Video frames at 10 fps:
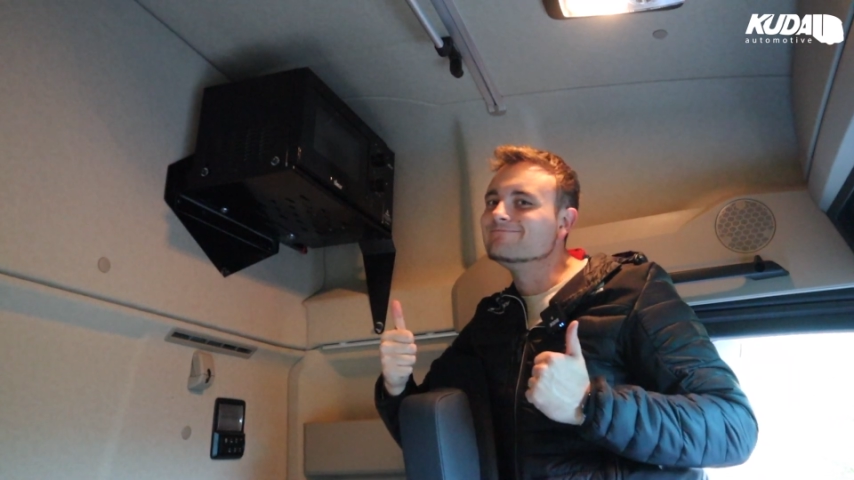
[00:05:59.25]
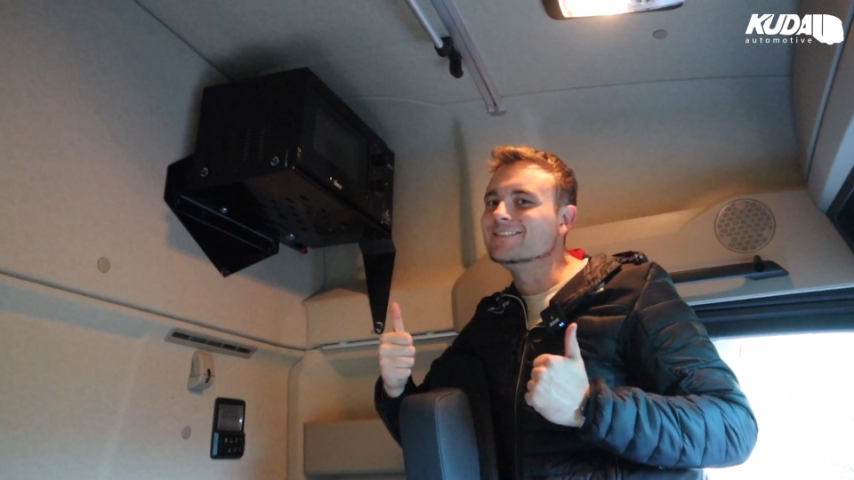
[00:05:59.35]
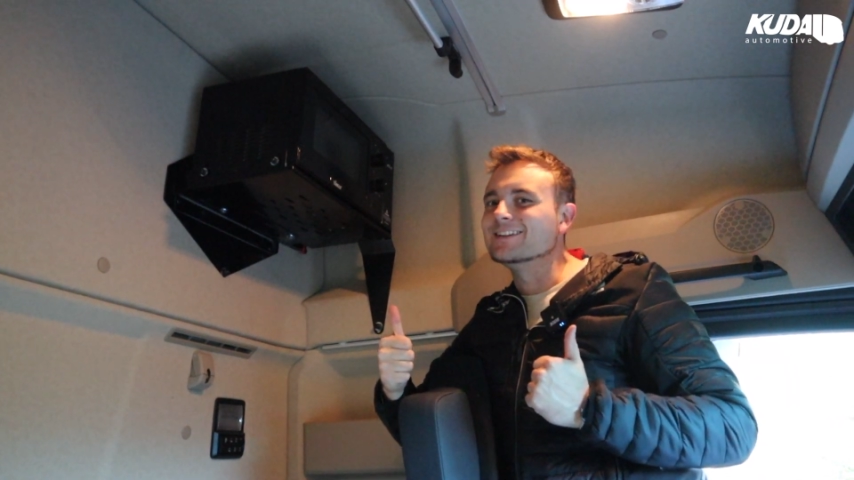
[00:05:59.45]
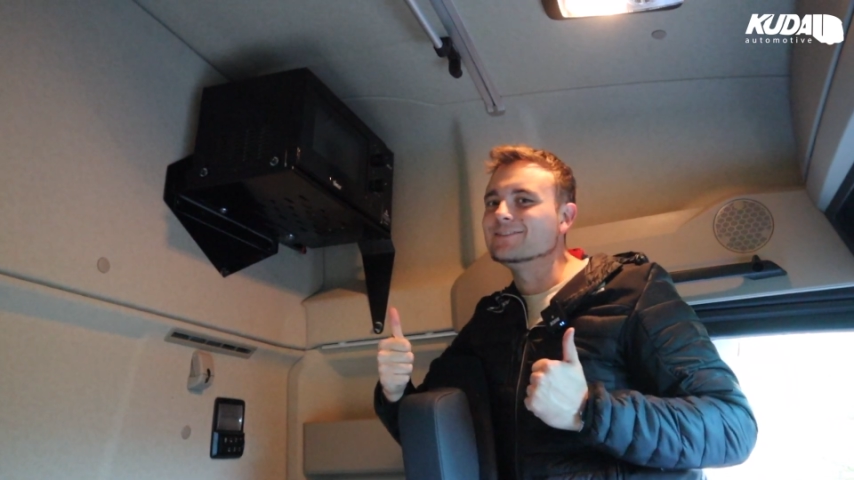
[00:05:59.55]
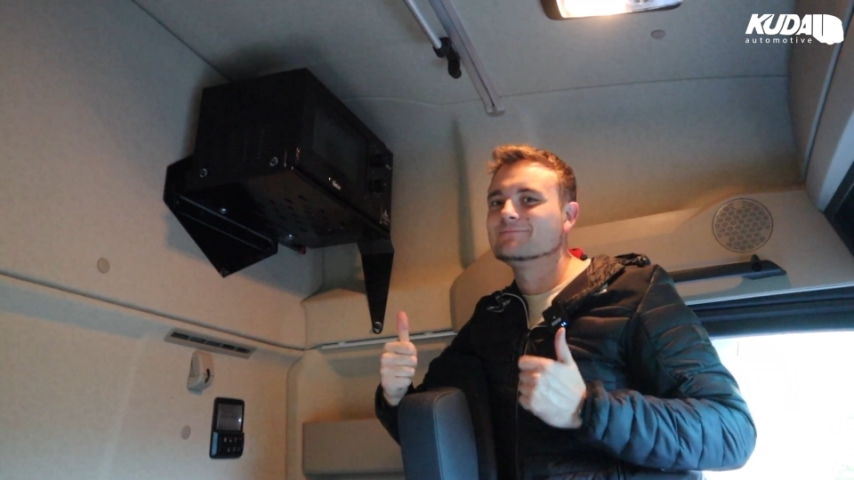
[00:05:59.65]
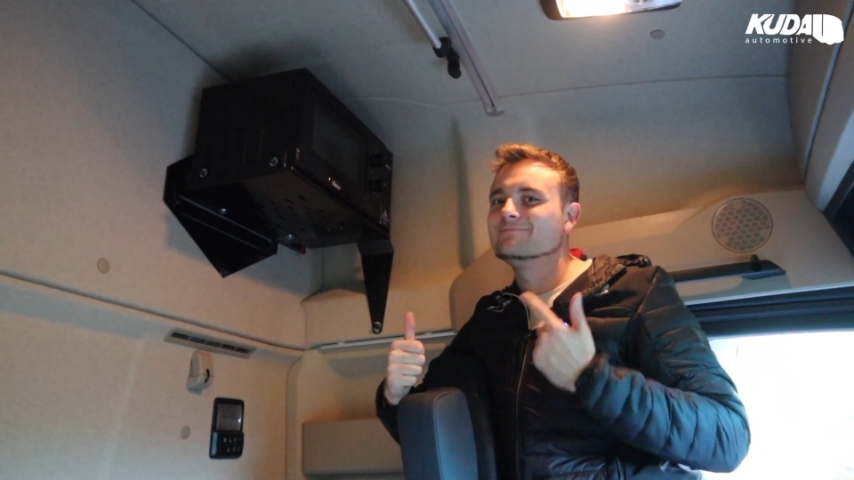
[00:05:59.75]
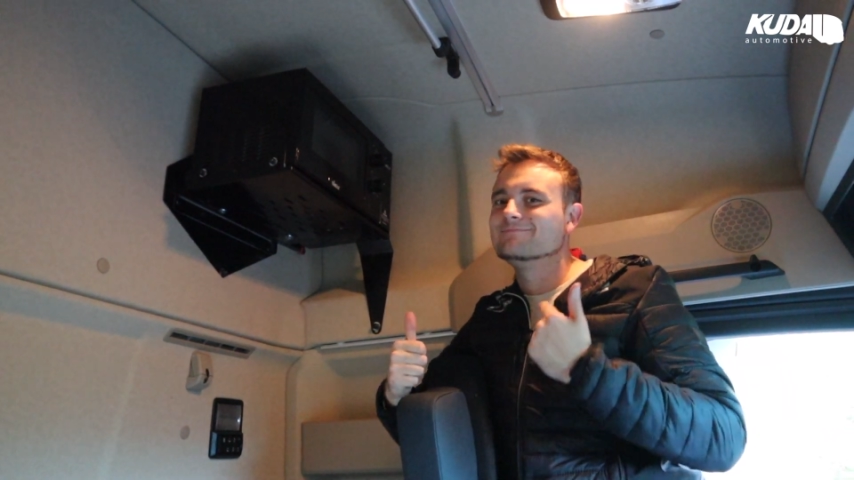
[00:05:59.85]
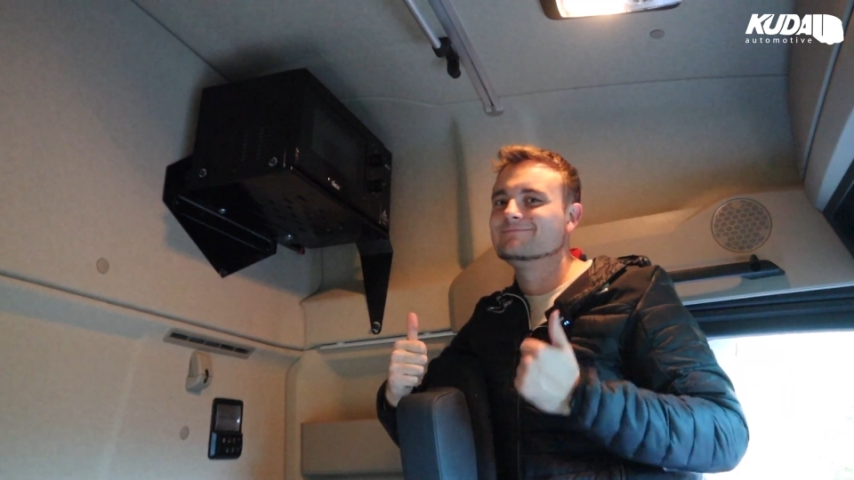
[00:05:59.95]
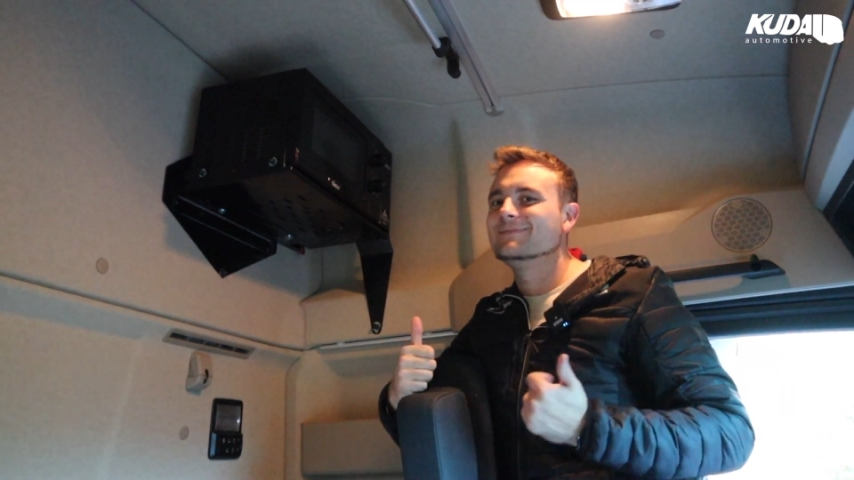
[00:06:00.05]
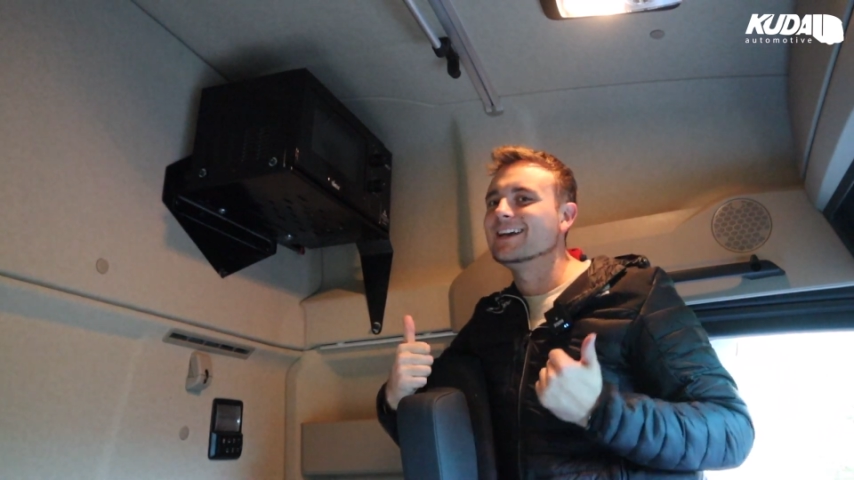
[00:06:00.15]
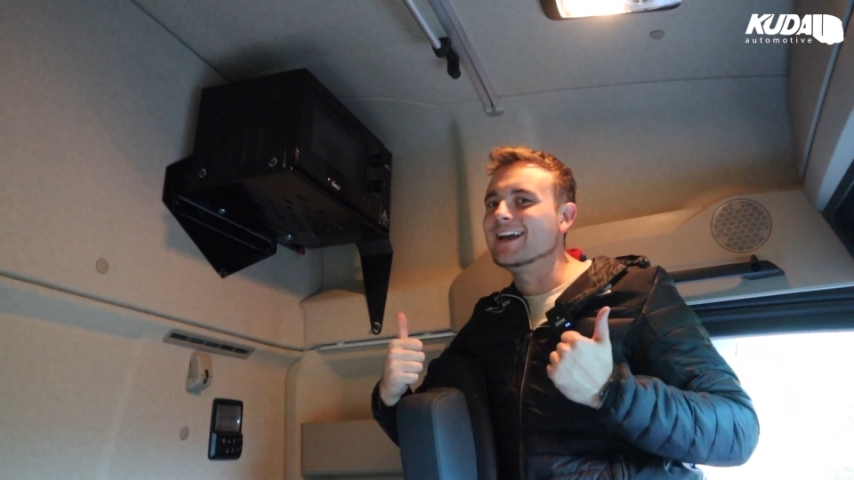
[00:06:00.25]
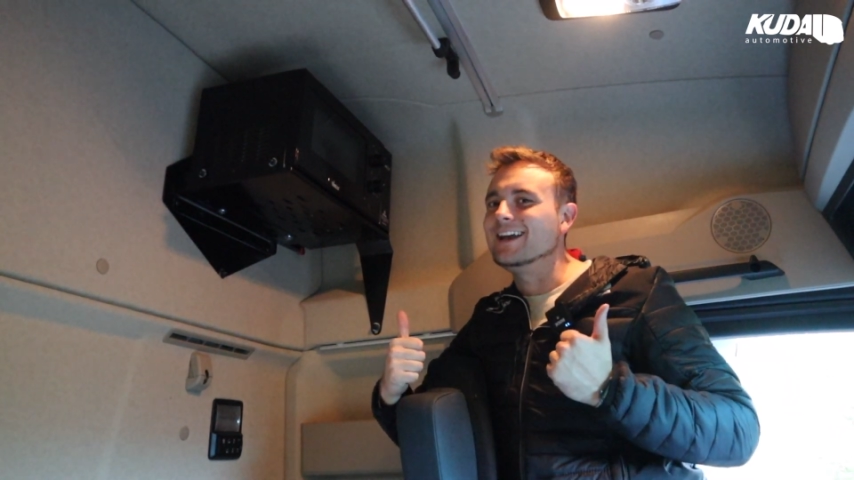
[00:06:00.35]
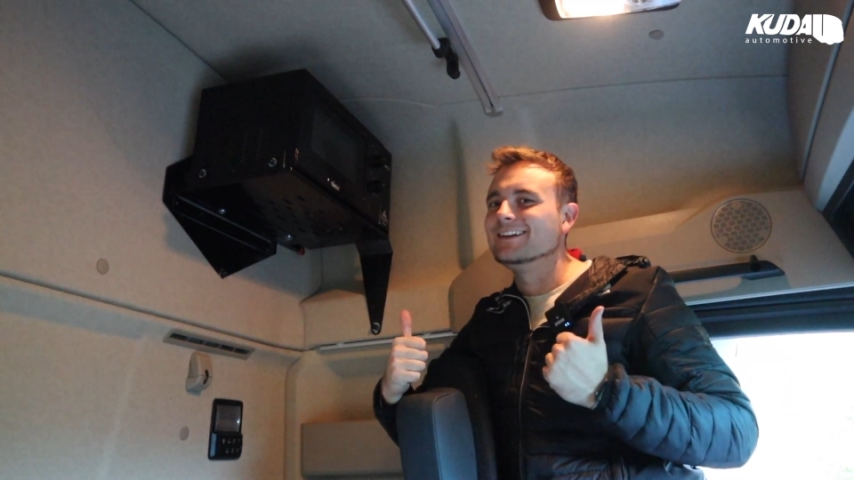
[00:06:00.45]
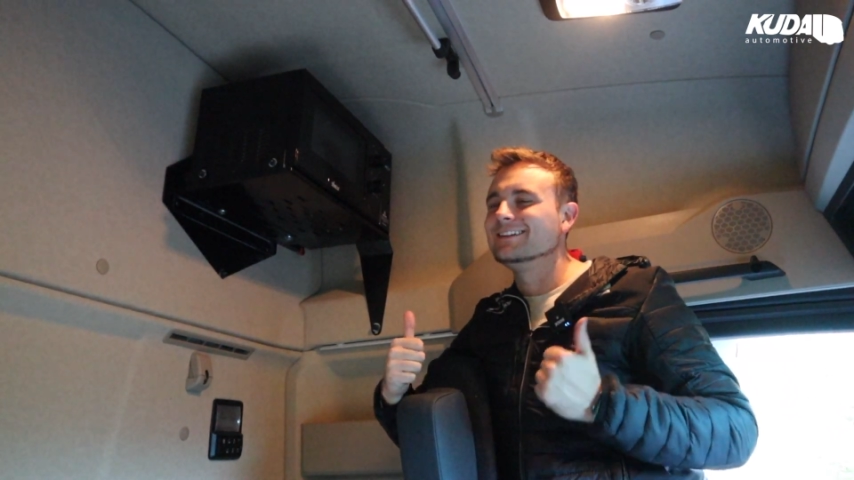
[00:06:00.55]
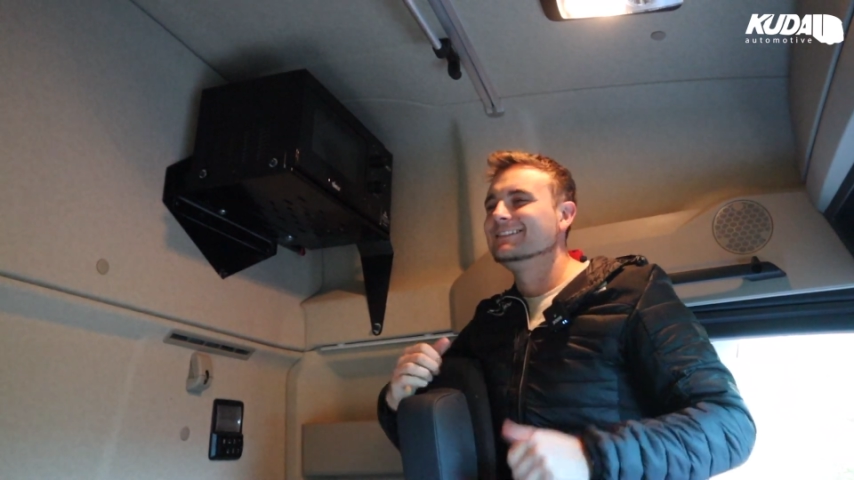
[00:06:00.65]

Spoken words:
you know, hey.